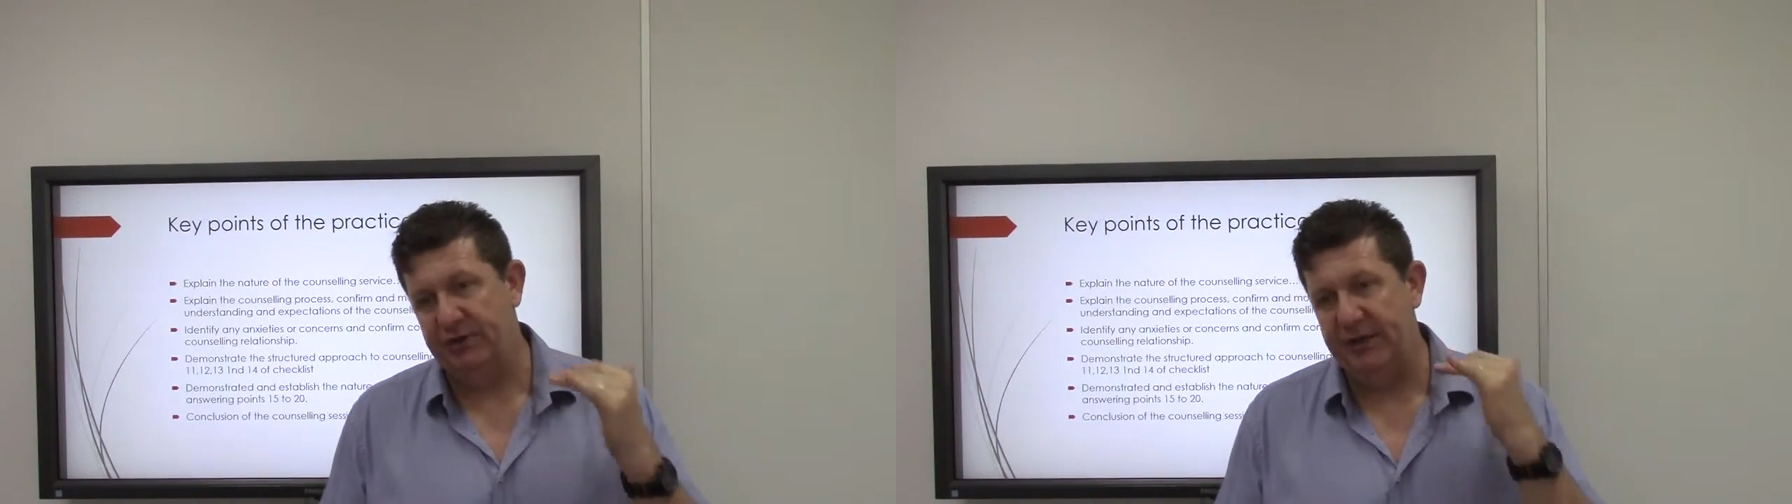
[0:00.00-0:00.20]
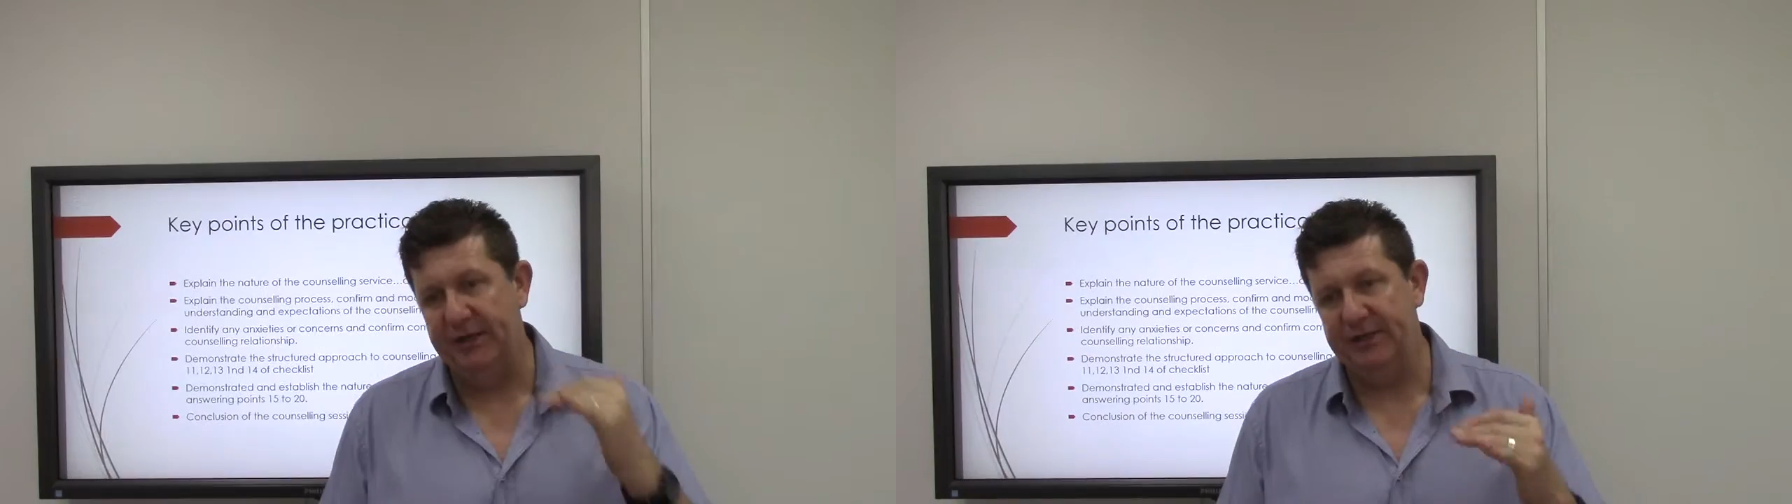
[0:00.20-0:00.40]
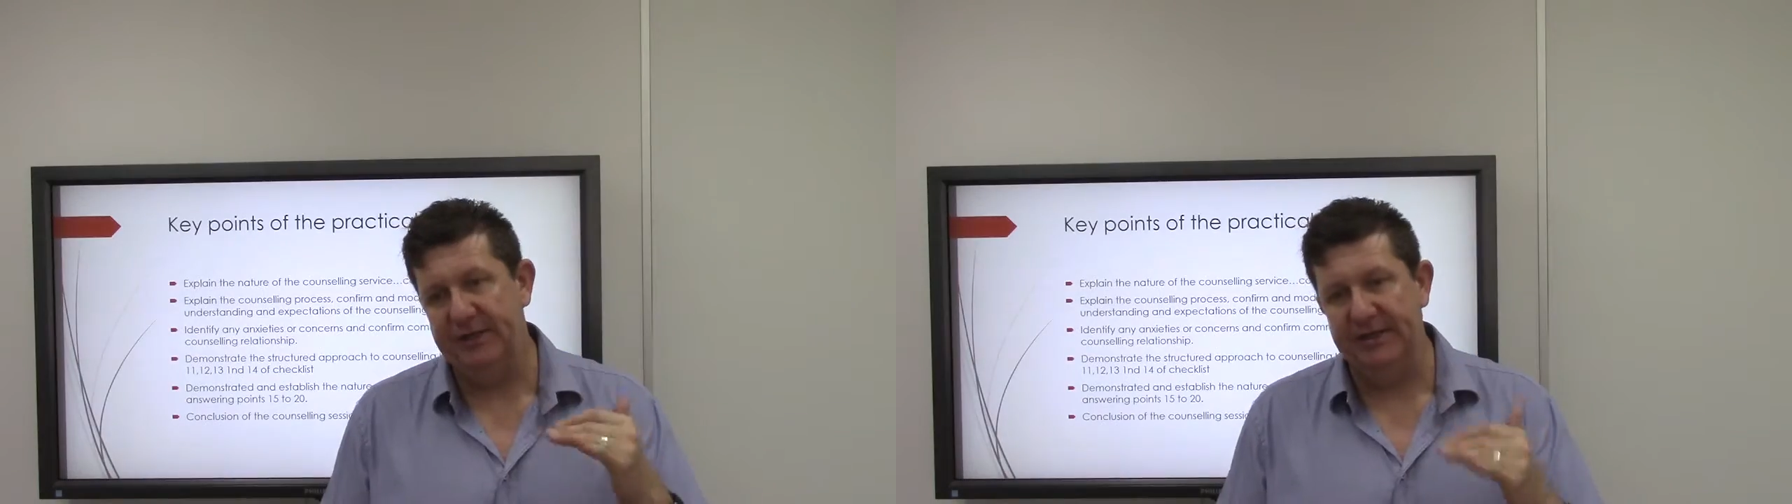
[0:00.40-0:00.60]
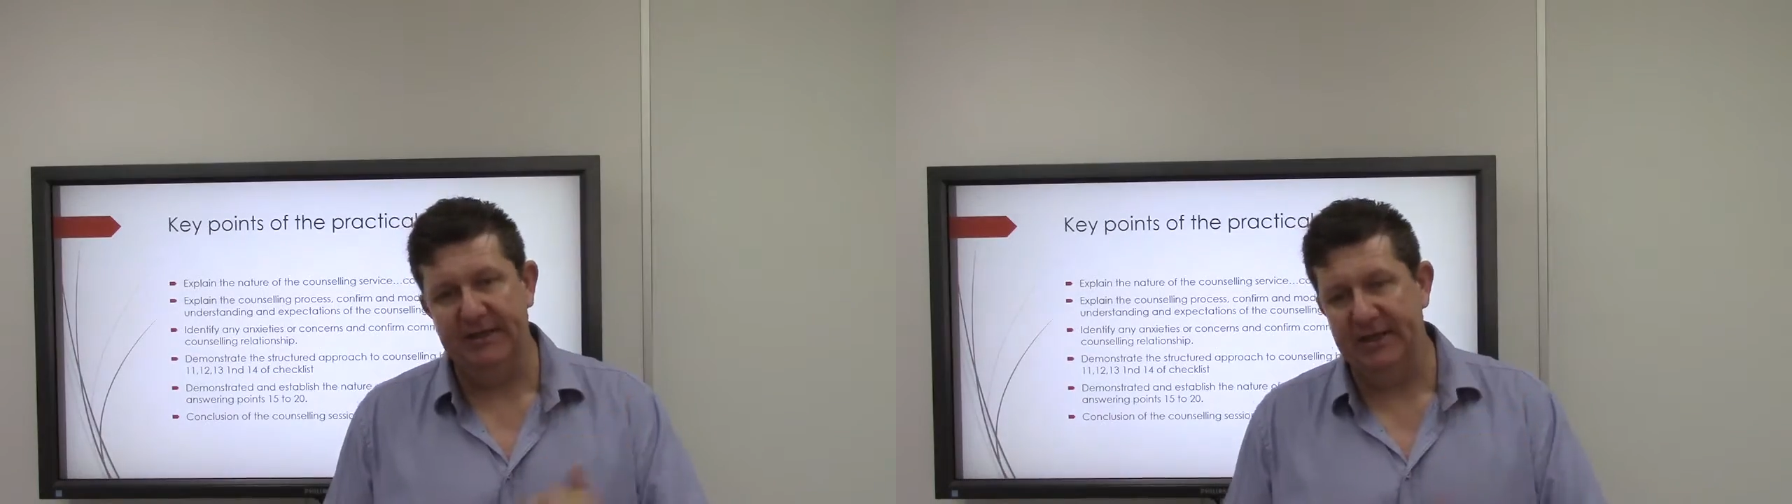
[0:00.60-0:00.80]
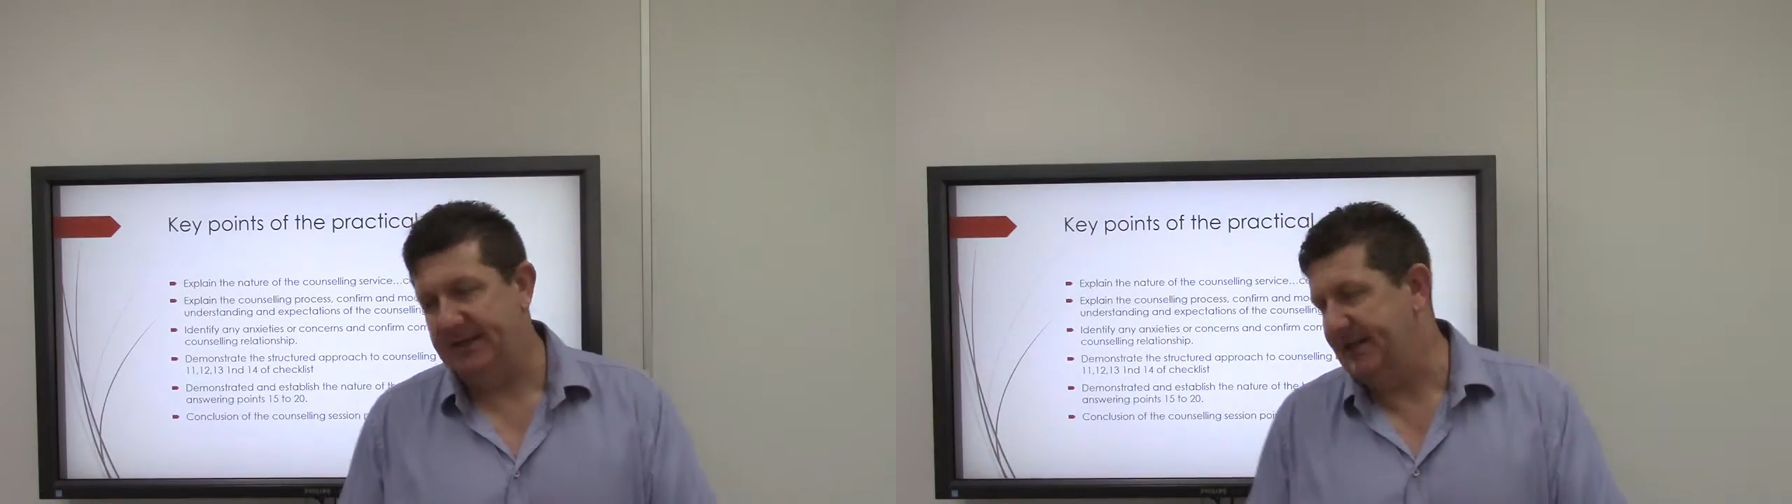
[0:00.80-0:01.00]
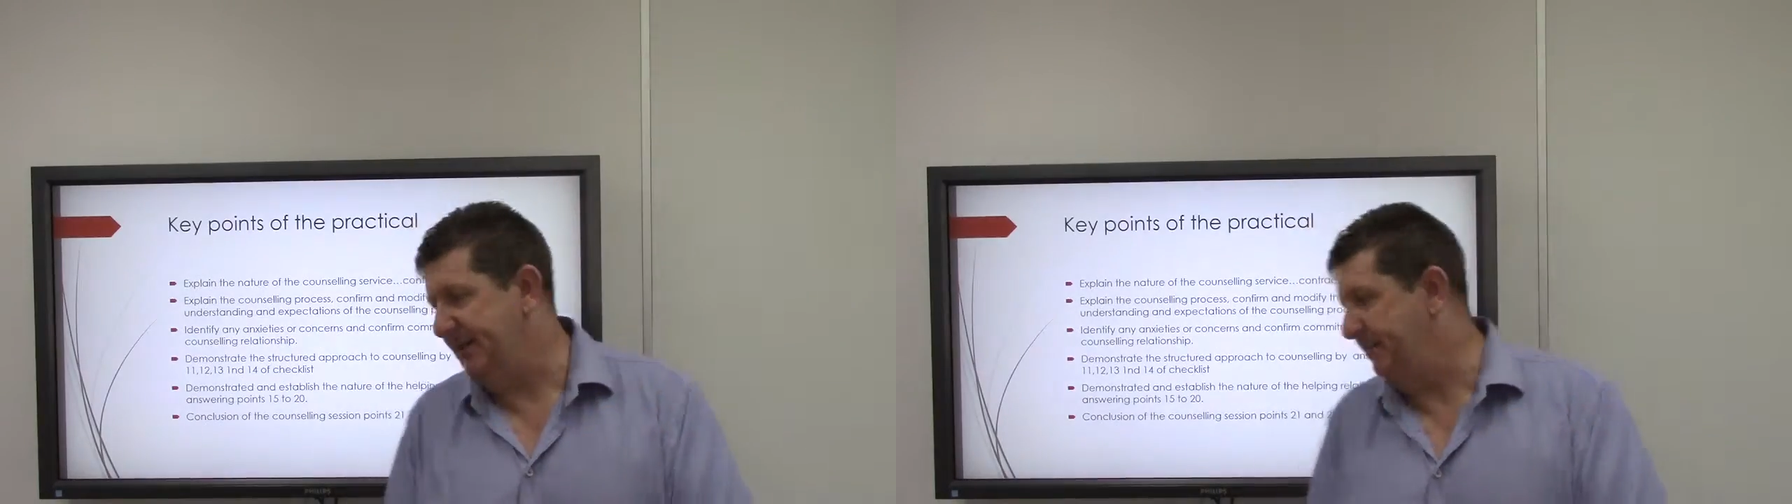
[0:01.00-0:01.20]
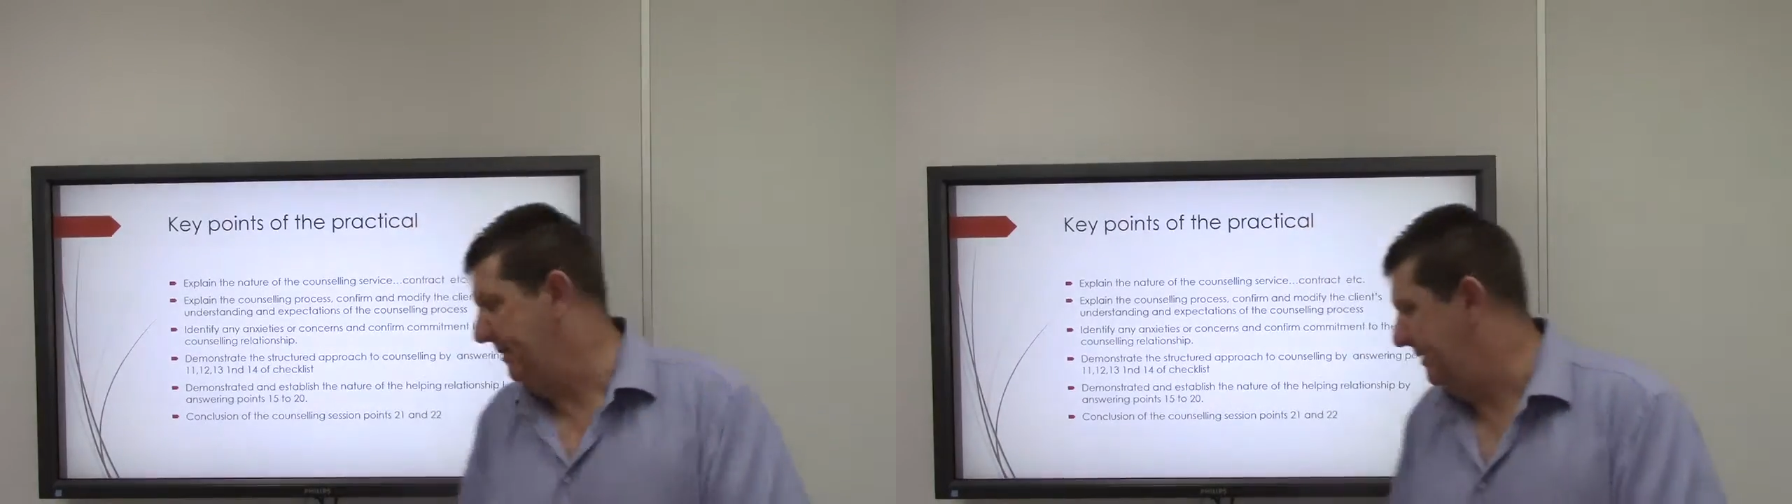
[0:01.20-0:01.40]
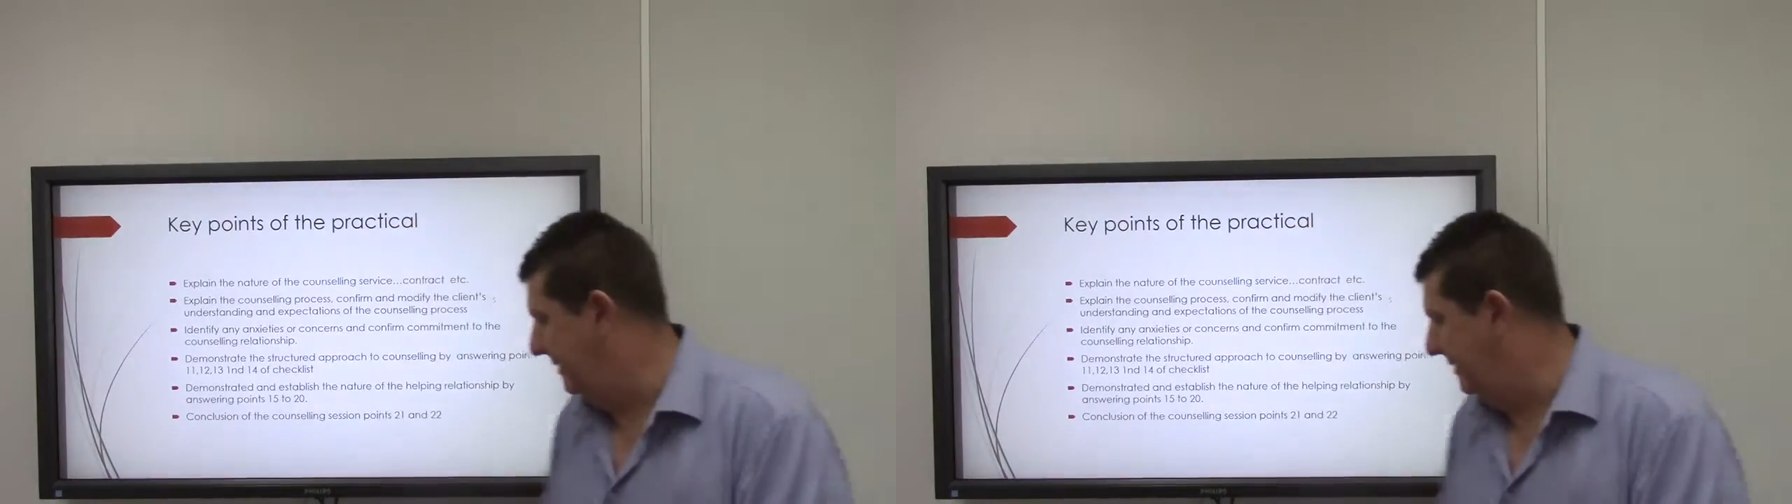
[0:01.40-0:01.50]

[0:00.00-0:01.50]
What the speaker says: assessment.